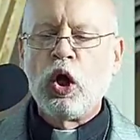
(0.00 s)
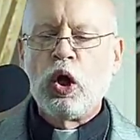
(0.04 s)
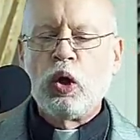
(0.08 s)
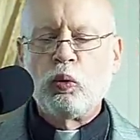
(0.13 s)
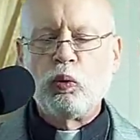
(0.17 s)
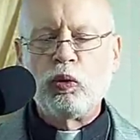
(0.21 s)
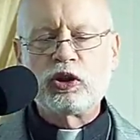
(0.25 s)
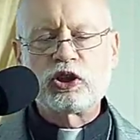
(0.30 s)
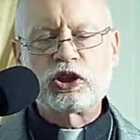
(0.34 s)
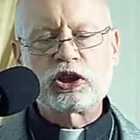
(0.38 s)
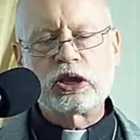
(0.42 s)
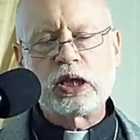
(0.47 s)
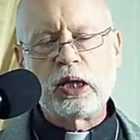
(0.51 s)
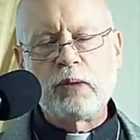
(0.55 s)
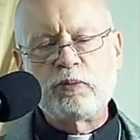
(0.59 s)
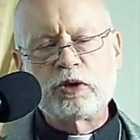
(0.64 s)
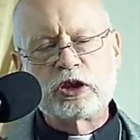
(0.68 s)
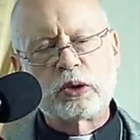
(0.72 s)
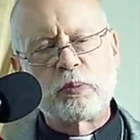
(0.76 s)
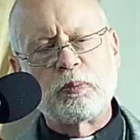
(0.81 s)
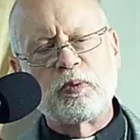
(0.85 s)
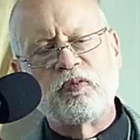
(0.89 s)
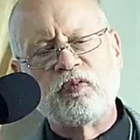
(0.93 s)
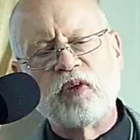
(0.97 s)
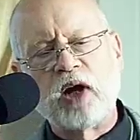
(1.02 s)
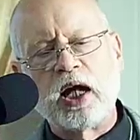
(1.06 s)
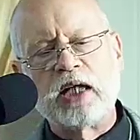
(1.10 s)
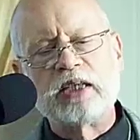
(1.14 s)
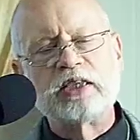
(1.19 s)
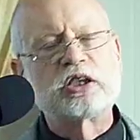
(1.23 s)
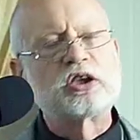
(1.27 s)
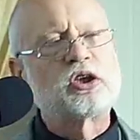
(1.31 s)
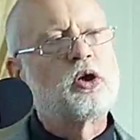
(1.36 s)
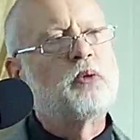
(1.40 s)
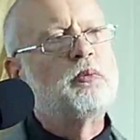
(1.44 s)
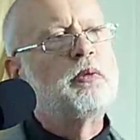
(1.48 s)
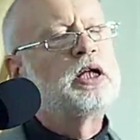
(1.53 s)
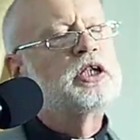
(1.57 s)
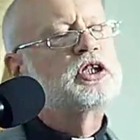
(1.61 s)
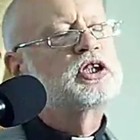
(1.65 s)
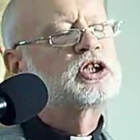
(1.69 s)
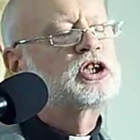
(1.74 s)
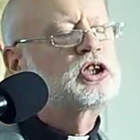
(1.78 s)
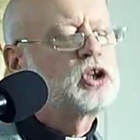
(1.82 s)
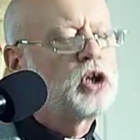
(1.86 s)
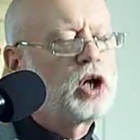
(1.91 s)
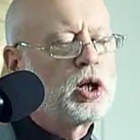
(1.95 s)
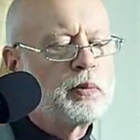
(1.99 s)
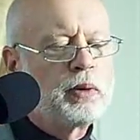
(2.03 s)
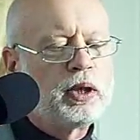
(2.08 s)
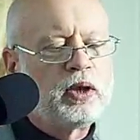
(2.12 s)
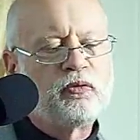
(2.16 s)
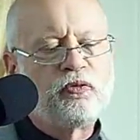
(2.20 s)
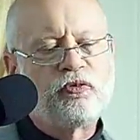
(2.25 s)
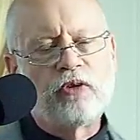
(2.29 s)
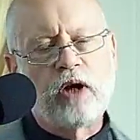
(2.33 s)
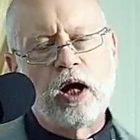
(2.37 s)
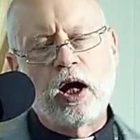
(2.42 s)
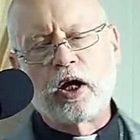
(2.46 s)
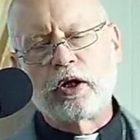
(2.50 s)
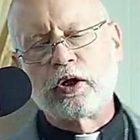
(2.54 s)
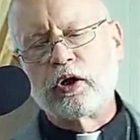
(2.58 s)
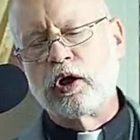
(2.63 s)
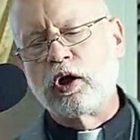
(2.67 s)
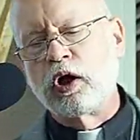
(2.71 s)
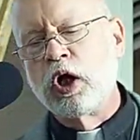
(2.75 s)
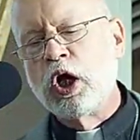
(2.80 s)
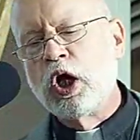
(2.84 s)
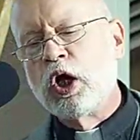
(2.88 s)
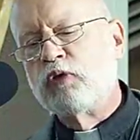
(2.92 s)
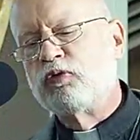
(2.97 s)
which seems to provide so much sermon fodder